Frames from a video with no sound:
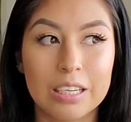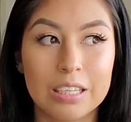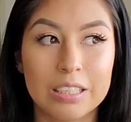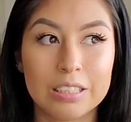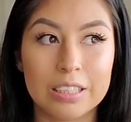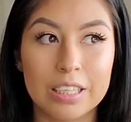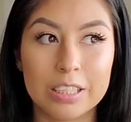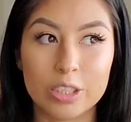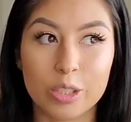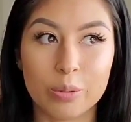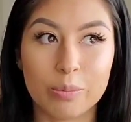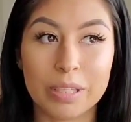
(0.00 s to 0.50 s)

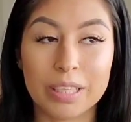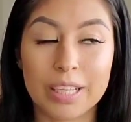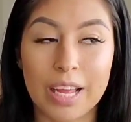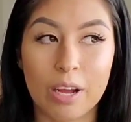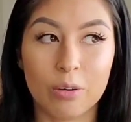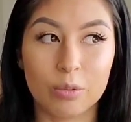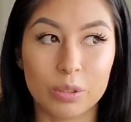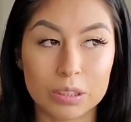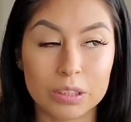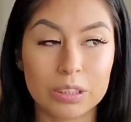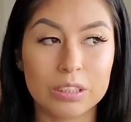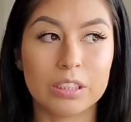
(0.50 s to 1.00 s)
they told me that I
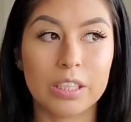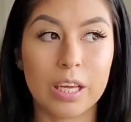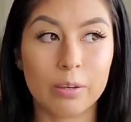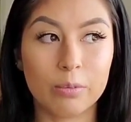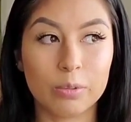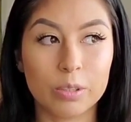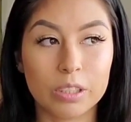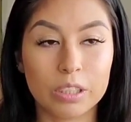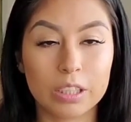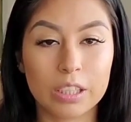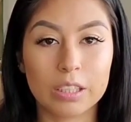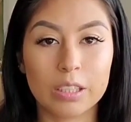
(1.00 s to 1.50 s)
was
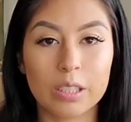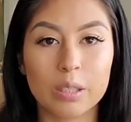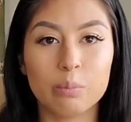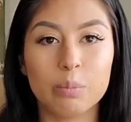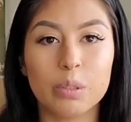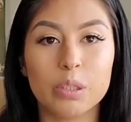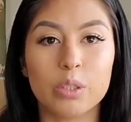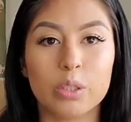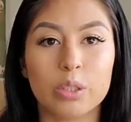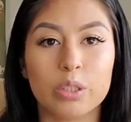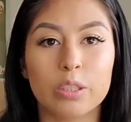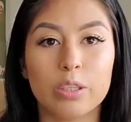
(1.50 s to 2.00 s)
able to get the
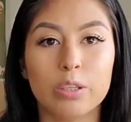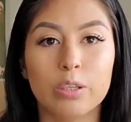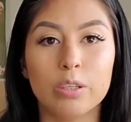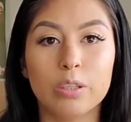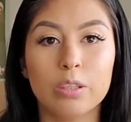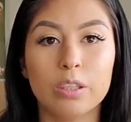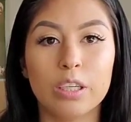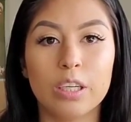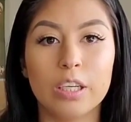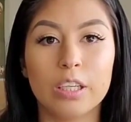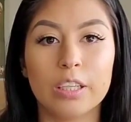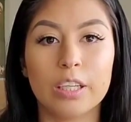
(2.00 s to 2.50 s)

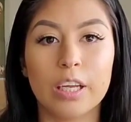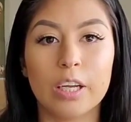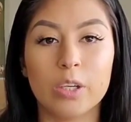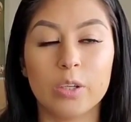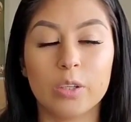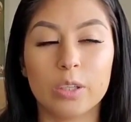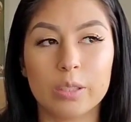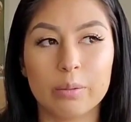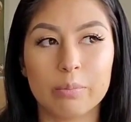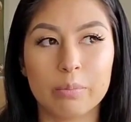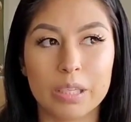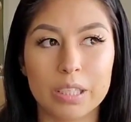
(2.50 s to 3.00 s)
epidural, and the
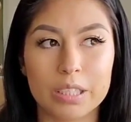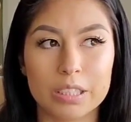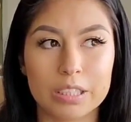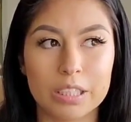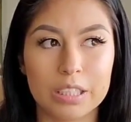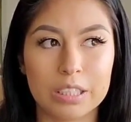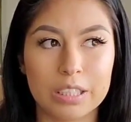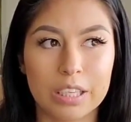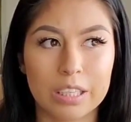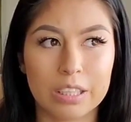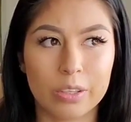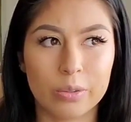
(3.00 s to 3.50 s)
only
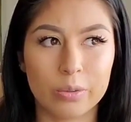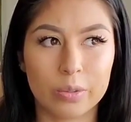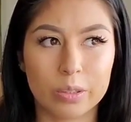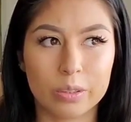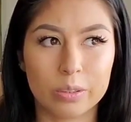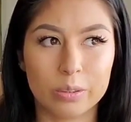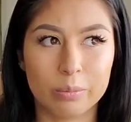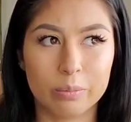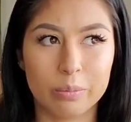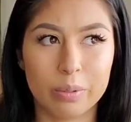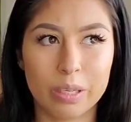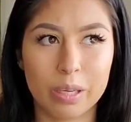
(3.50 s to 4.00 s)
medicine that they were
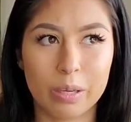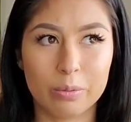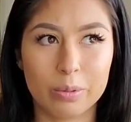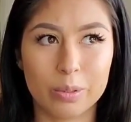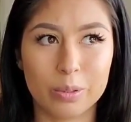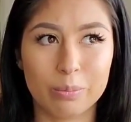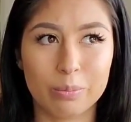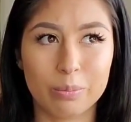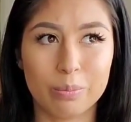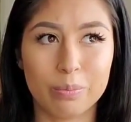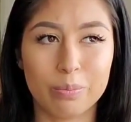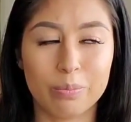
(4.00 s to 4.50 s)
going to be able
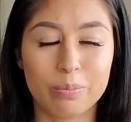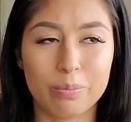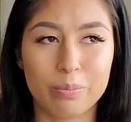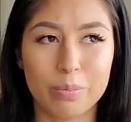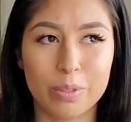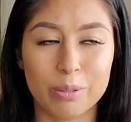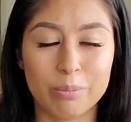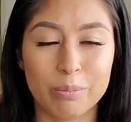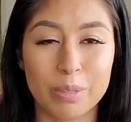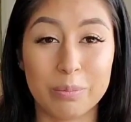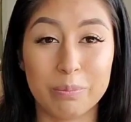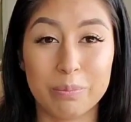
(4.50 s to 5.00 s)
to
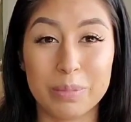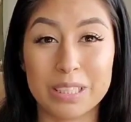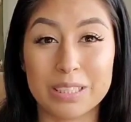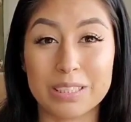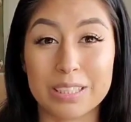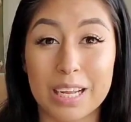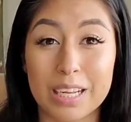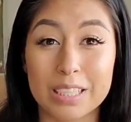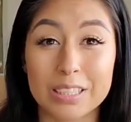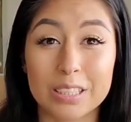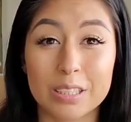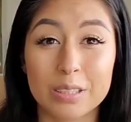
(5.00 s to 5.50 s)
put me
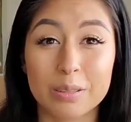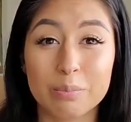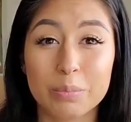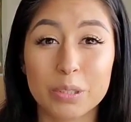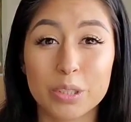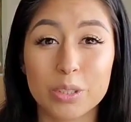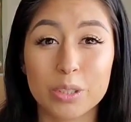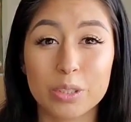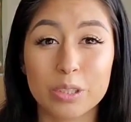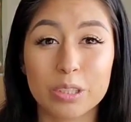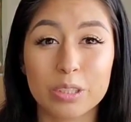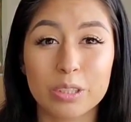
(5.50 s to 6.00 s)
besides the
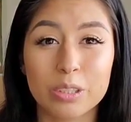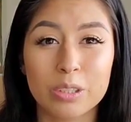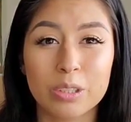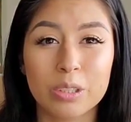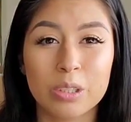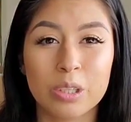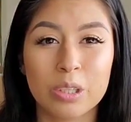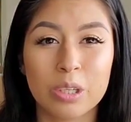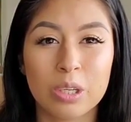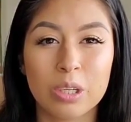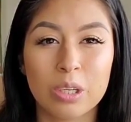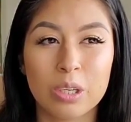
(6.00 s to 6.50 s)
epidural
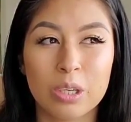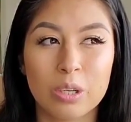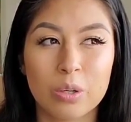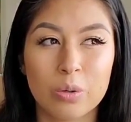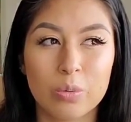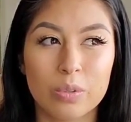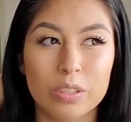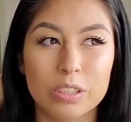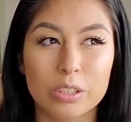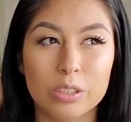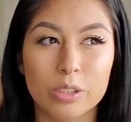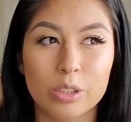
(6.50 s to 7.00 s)

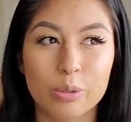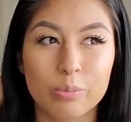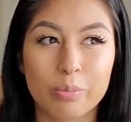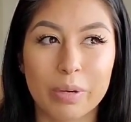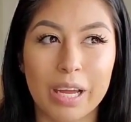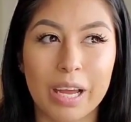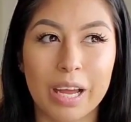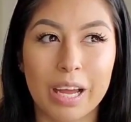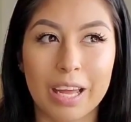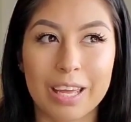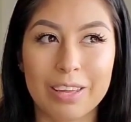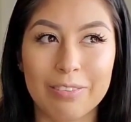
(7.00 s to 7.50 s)
was through my
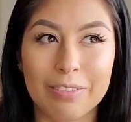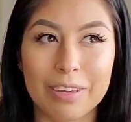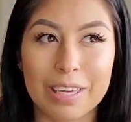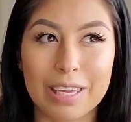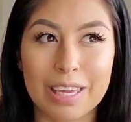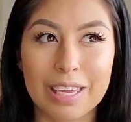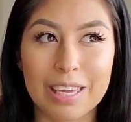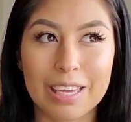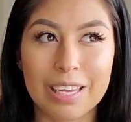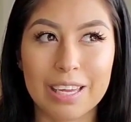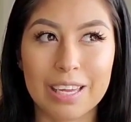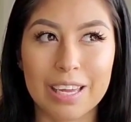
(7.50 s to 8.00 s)

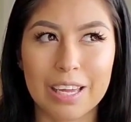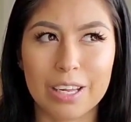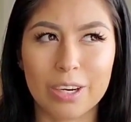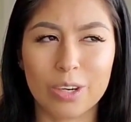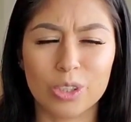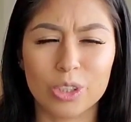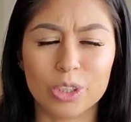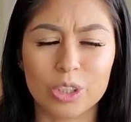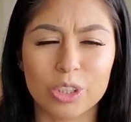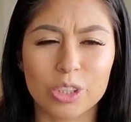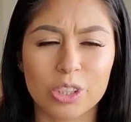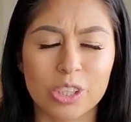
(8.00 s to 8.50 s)
IV and
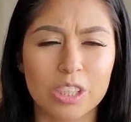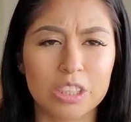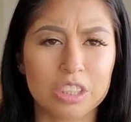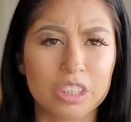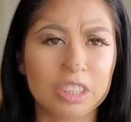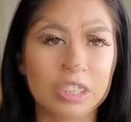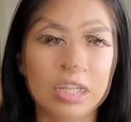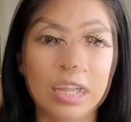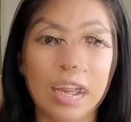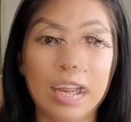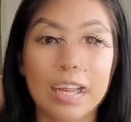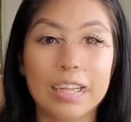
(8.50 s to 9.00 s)
also a
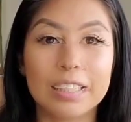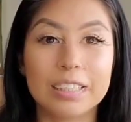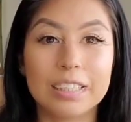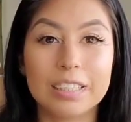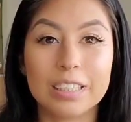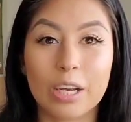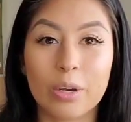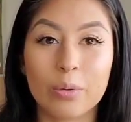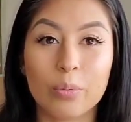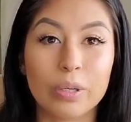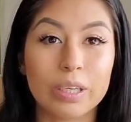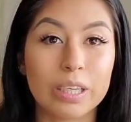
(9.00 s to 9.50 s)
shot. I did
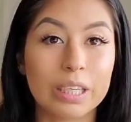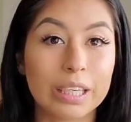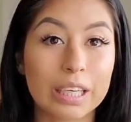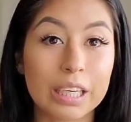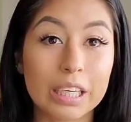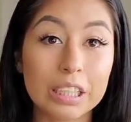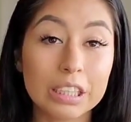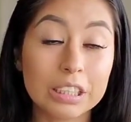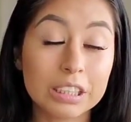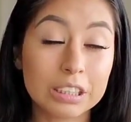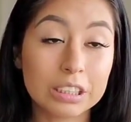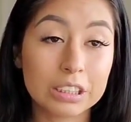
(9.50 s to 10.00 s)
not want to
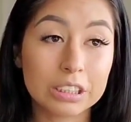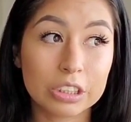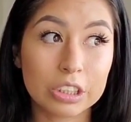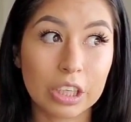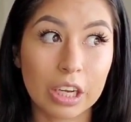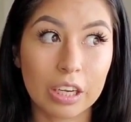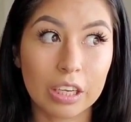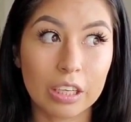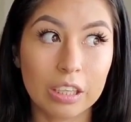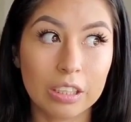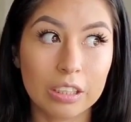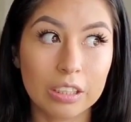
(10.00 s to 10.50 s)
get a
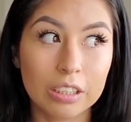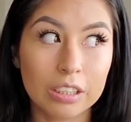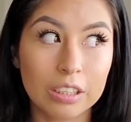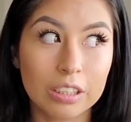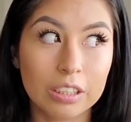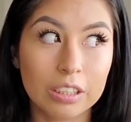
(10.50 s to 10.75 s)
shot,